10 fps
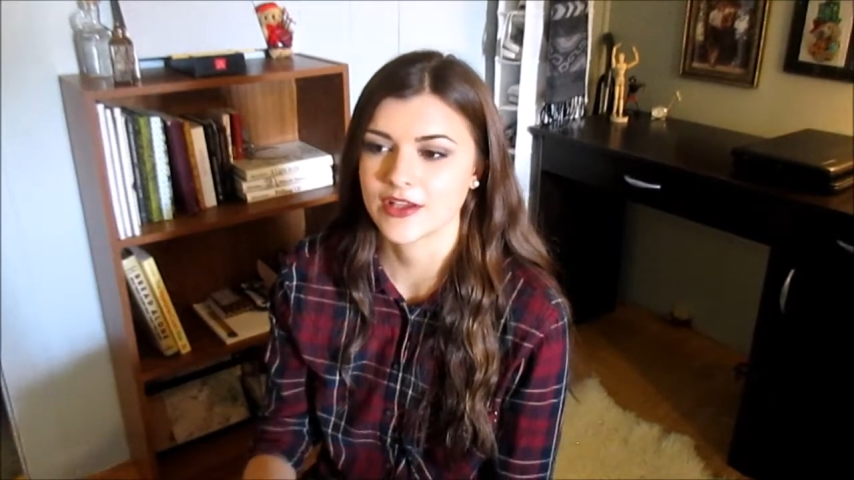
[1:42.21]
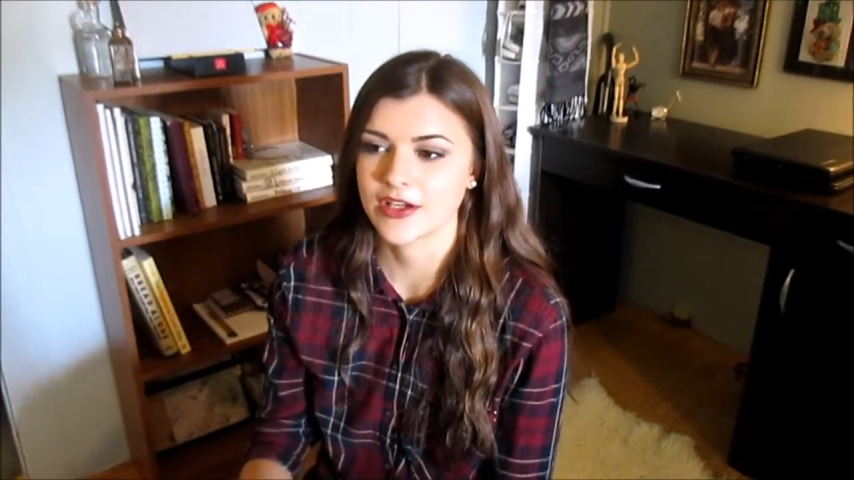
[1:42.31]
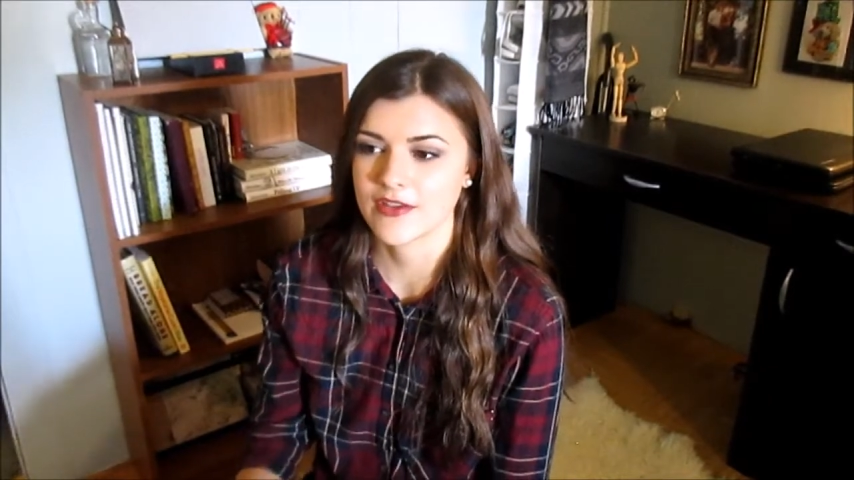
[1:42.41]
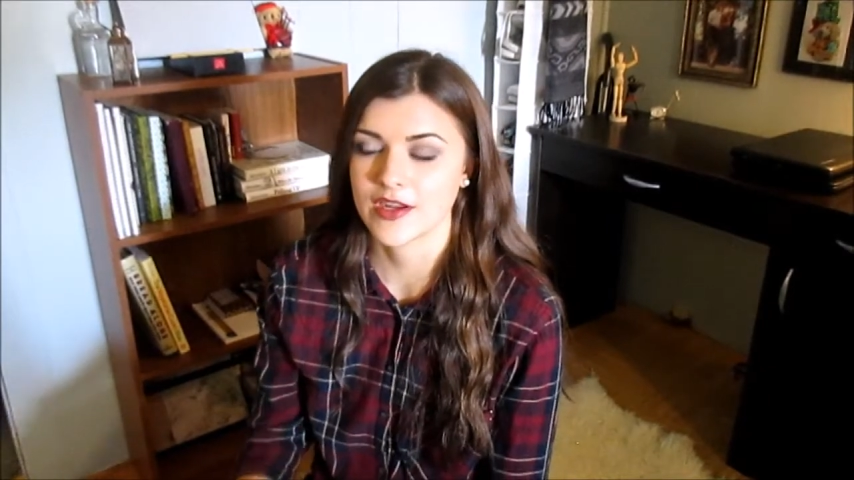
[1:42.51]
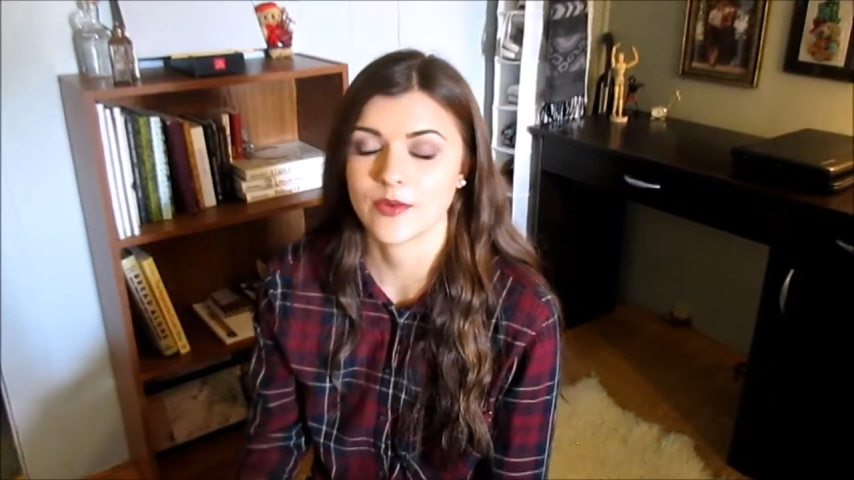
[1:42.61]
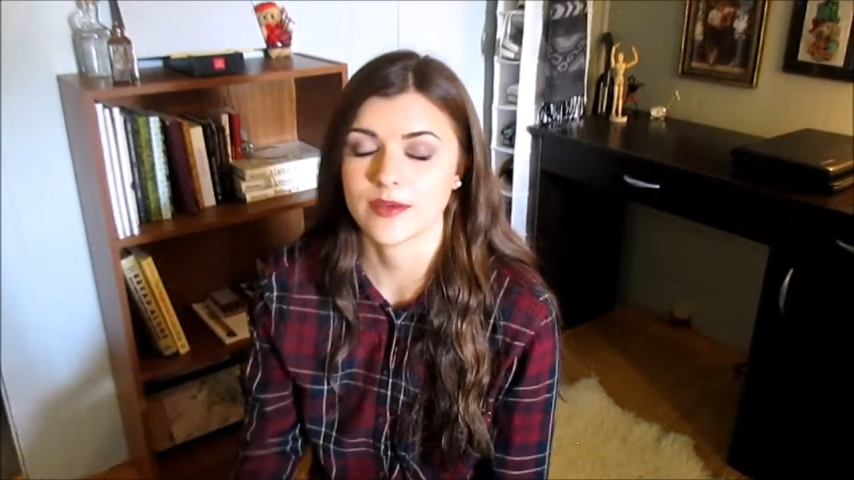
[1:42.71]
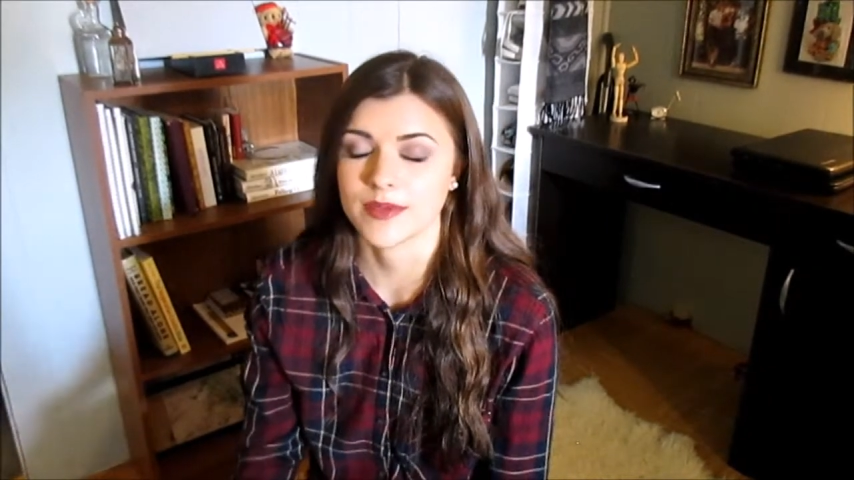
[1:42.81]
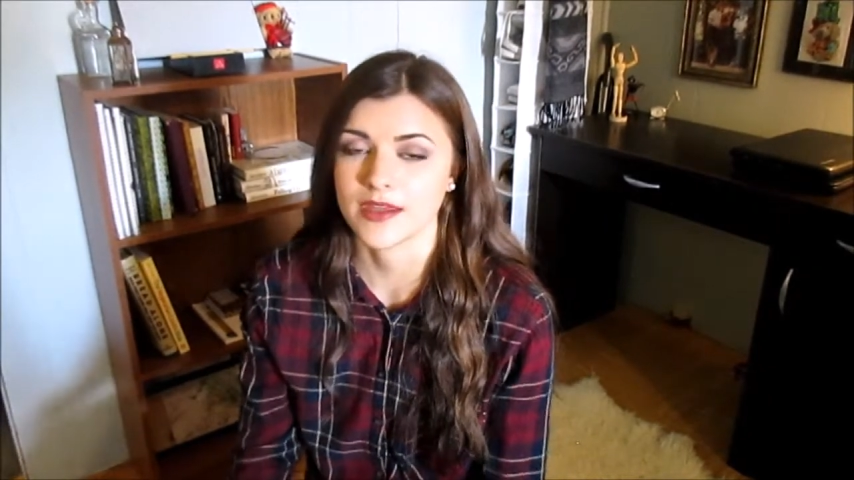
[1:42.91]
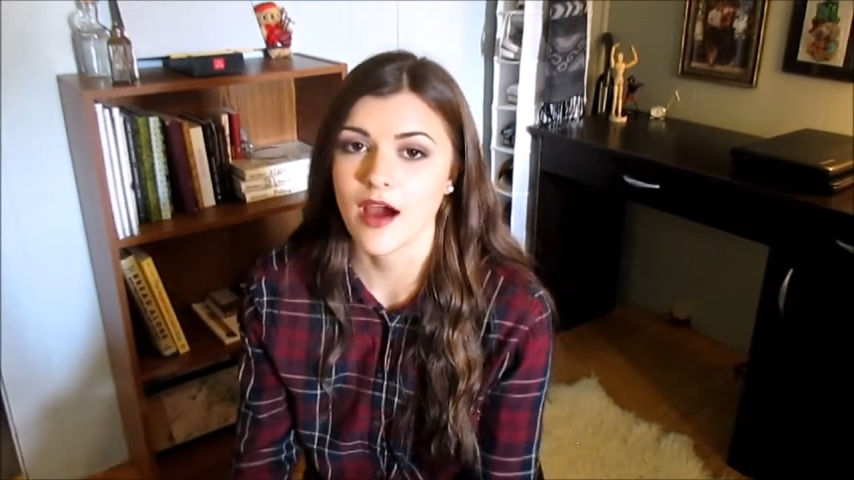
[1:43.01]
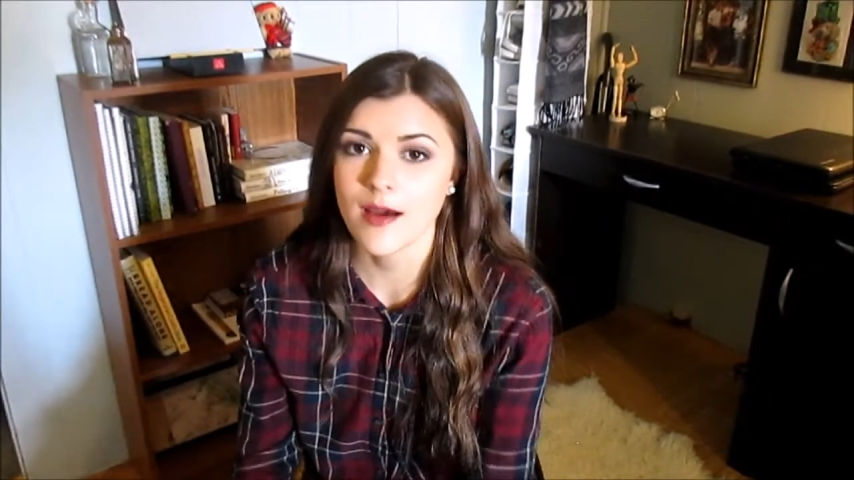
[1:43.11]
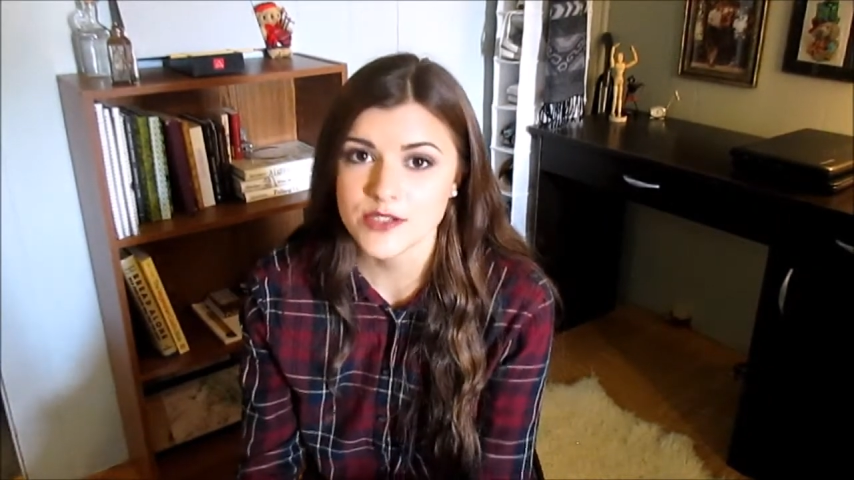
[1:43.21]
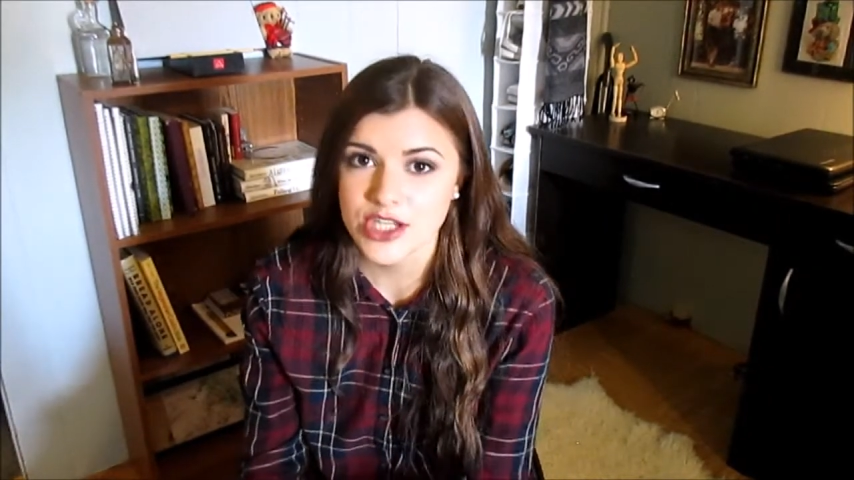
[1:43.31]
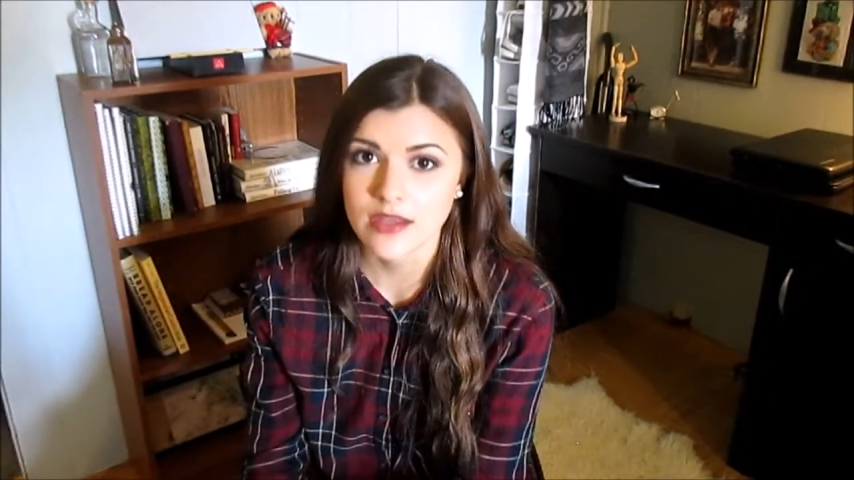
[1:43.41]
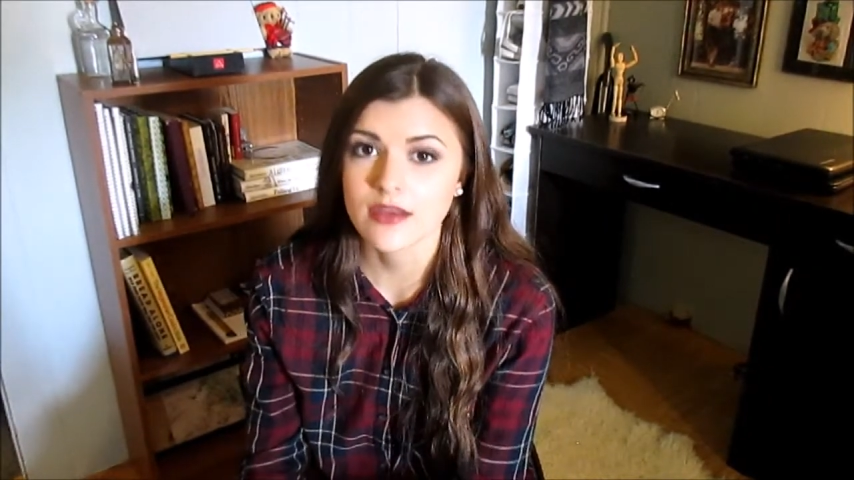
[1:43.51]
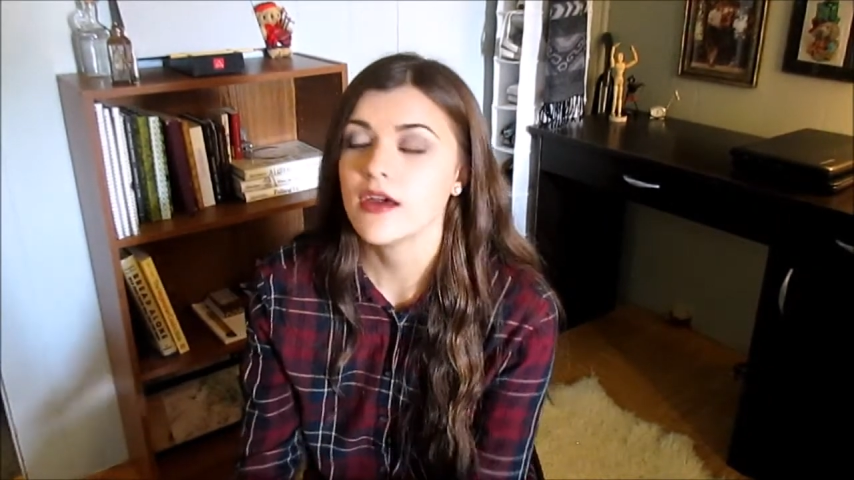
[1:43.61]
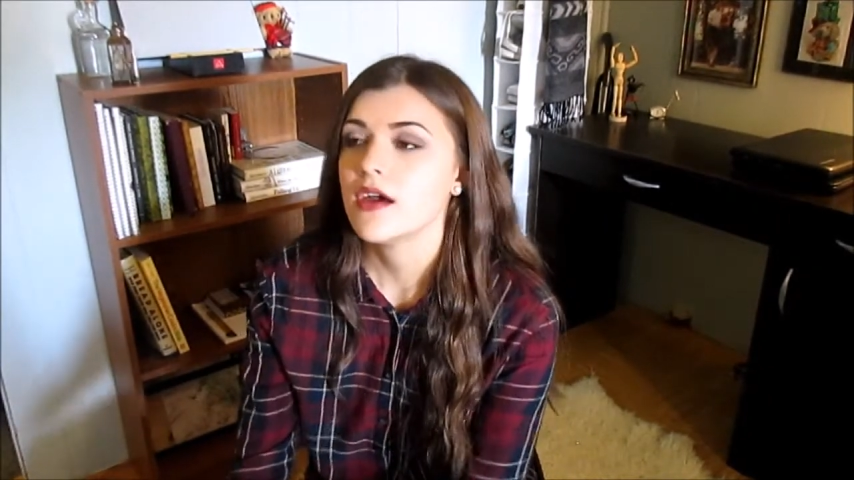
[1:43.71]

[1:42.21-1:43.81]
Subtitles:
clear that it wouldn't be an option,